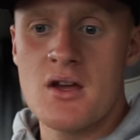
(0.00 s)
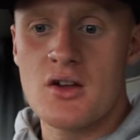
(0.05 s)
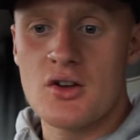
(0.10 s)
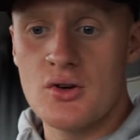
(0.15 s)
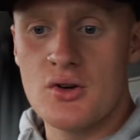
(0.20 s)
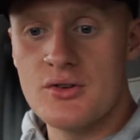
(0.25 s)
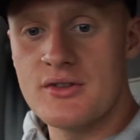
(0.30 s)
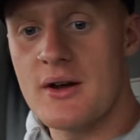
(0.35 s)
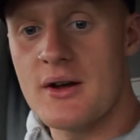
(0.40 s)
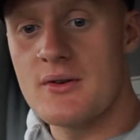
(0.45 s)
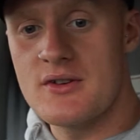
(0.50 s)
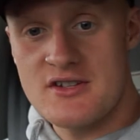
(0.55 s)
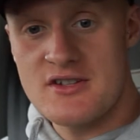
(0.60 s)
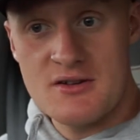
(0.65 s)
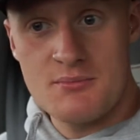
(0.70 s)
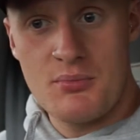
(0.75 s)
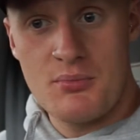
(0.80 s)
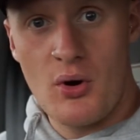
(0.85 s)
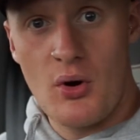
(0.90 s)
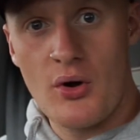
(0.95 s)
to
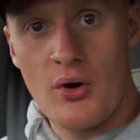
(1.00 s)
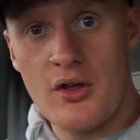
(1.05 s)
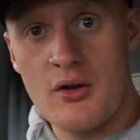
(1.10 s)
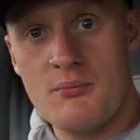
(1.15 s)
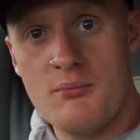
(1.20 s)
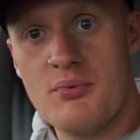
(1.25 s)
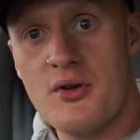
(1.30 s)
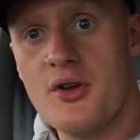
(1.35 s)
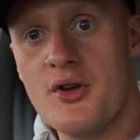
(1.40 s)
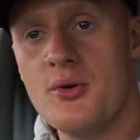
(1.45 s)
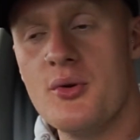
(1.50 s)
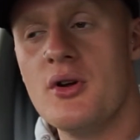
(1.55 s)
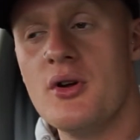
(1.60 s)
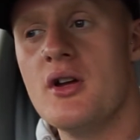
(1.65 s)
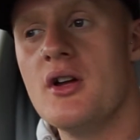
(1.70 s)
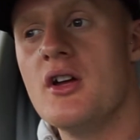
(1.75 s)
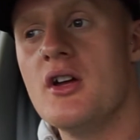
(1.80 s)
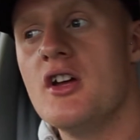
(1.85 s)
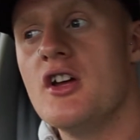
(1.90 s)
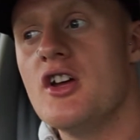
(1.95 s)
support Abu,
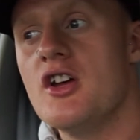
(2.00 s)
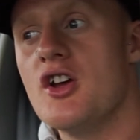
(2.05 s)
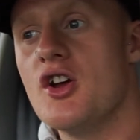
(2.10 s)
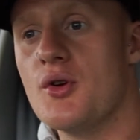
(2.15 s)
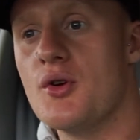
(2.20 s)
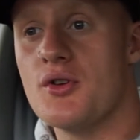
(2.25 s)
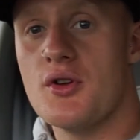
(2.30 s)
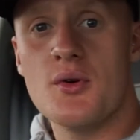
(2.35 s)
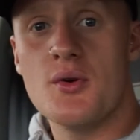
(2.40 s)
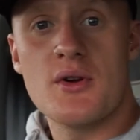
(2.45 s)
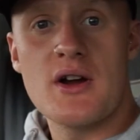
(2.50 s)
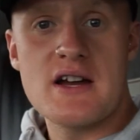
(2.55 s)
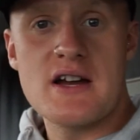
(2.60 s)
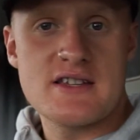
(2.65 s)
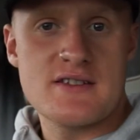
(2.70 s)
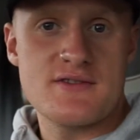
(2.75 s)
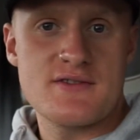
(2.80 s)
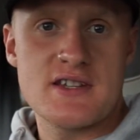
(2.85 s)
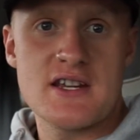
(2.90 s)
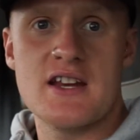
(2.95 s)
who you
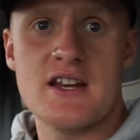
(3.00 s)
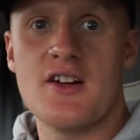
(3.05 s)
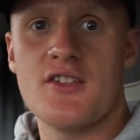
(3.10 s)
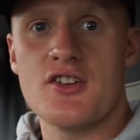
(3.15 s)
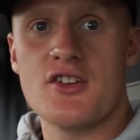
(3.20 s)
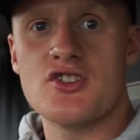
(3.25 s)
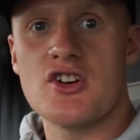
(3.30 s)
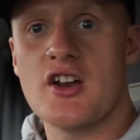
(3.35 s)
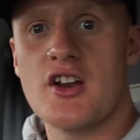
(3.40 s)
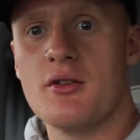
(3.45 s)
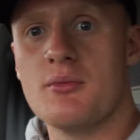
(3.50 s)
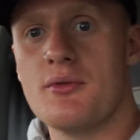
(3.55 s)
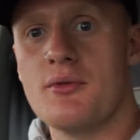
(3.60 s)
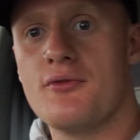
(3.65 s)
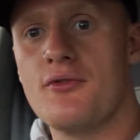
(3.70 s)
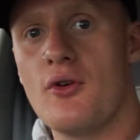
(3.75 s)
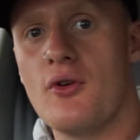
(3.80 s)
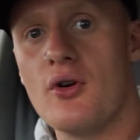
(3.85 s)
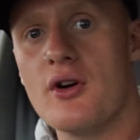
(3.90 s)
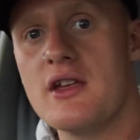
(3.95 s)
guys have seen on the channel
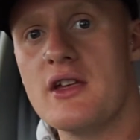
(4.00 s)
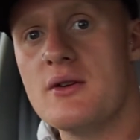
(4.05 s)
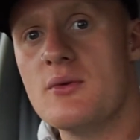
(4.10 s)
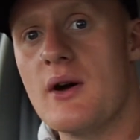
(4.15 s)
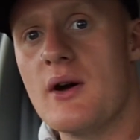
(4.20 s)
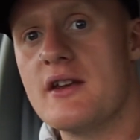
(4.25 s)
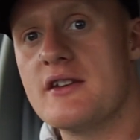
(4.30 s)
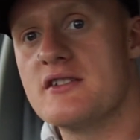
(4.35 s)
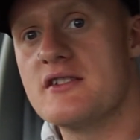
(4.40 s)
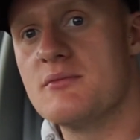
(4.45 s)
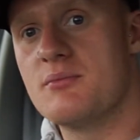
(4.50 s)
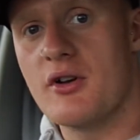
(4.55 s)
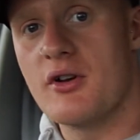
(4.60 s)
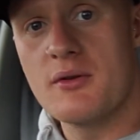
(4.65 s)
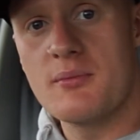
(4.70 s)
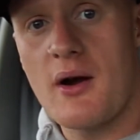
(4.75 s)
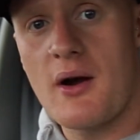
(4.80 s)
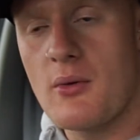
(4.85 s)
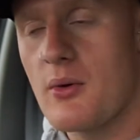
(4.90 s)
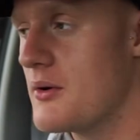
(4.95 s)
before. He went to
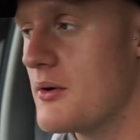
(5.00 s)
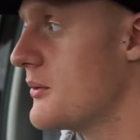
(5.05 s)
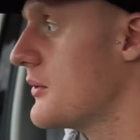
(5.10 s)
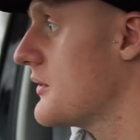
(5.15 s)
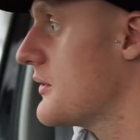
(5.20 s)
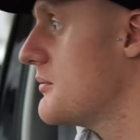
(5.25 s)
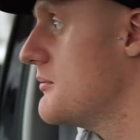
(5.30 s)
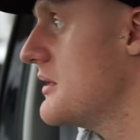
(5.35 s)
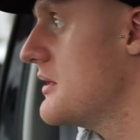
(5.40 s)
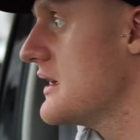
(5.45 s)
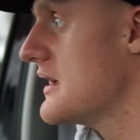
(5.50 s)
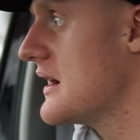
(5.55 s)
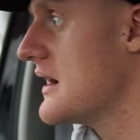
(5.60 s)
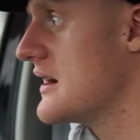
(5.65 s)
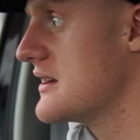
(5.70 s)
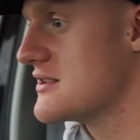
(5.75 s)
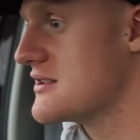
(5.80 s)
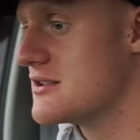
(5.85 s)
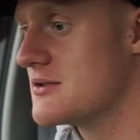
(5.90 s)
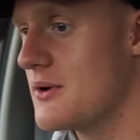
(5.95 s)
Body Power with me
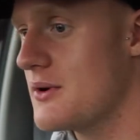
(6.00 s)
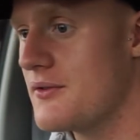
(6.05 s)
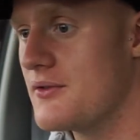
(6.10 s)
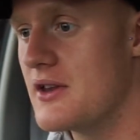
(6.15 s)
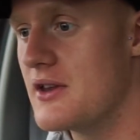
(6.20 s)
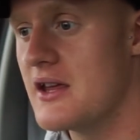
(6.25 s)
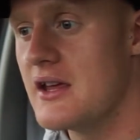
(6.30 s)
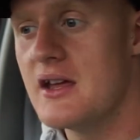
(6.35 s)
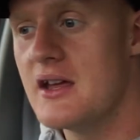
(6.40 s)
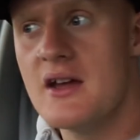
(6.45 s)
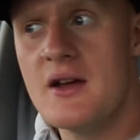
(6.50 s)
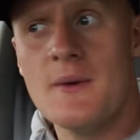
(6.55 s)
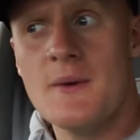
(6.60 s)
and Swifty.